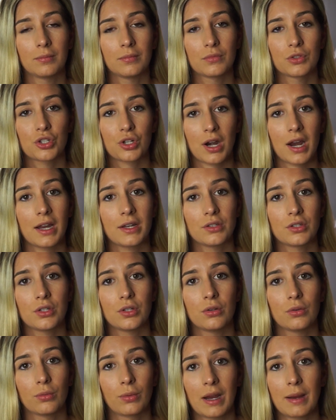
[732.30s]
tried
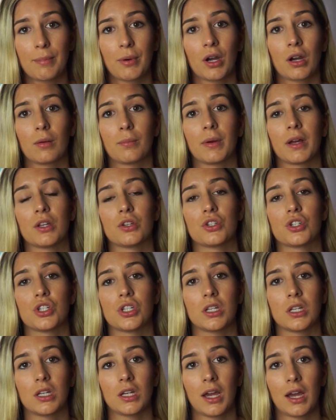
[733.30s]
to rape her, but
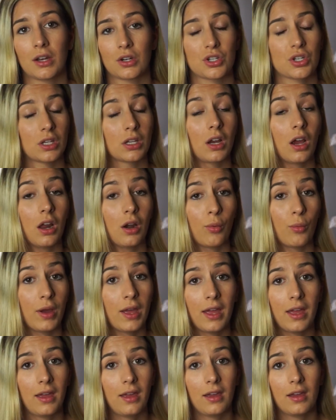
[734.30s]
she actually got
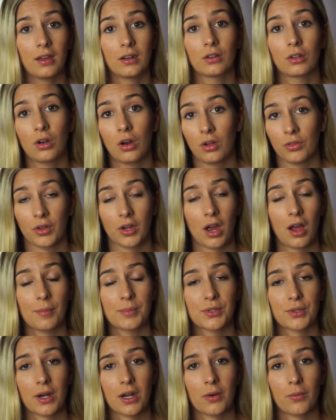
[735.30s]
away and called the
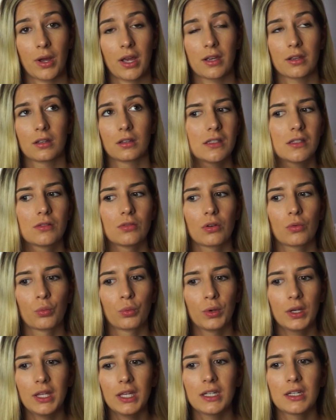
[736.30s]
cops right away. It's
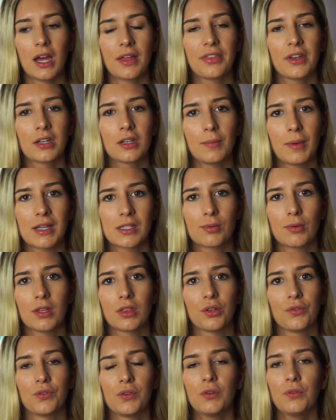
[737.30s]
really nothing to mess
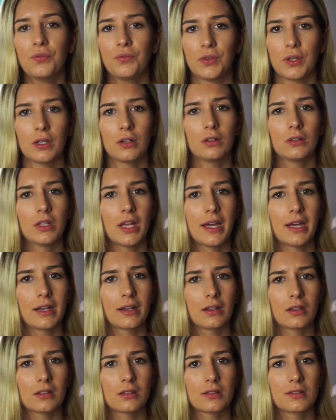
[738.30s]
with. If you feel
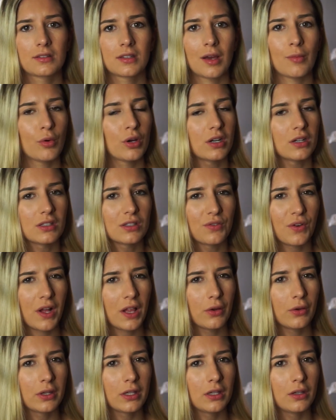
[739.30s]
like someone is
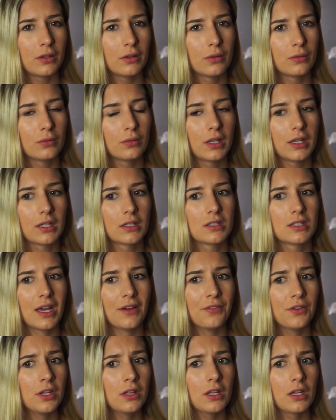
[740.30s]
following you, like
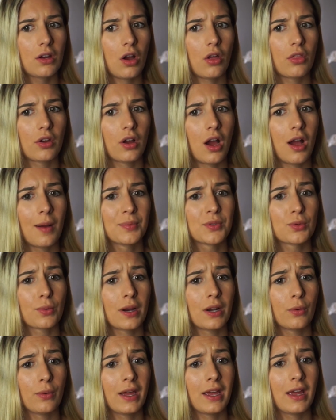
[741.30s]
definitely call the cops
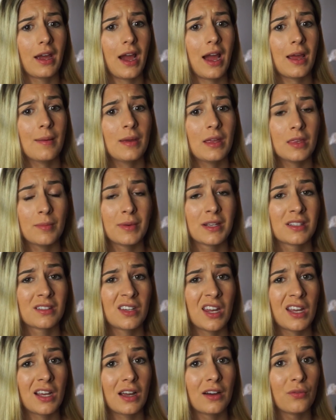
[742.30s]
right away. I made the
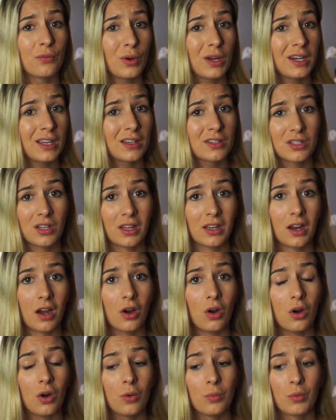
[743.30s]
mistake of waiting until I
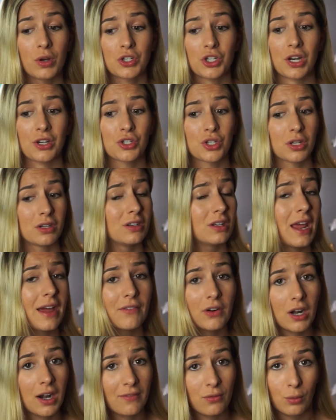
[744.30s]
got home, which I should
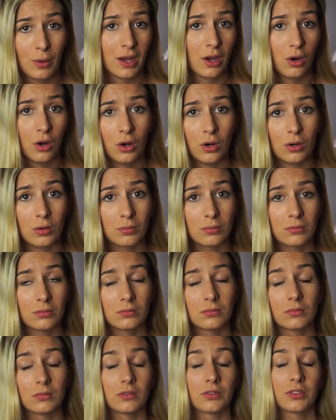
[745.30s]
never have went
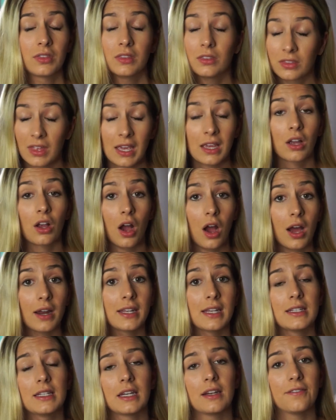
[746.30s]
home. Thank
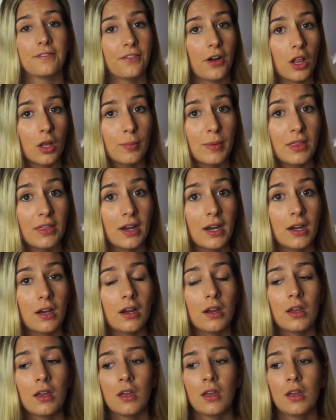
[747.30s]
God he didn't follow me there,